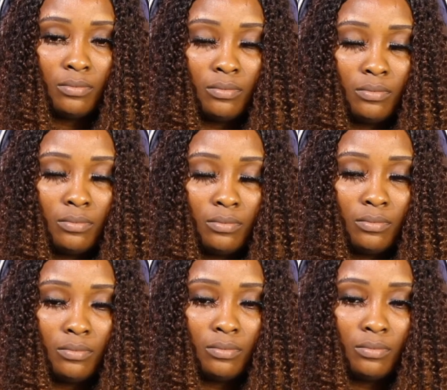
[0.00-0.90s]

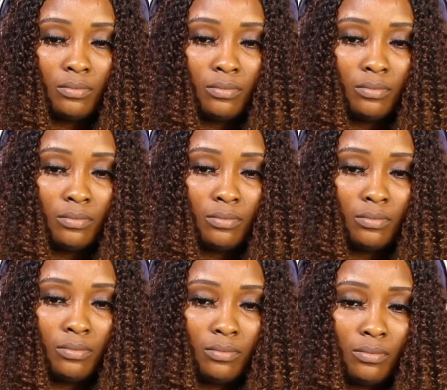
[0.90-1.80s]

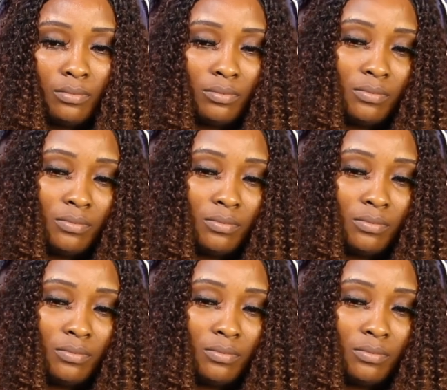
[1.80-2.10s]
This person isn't speaking.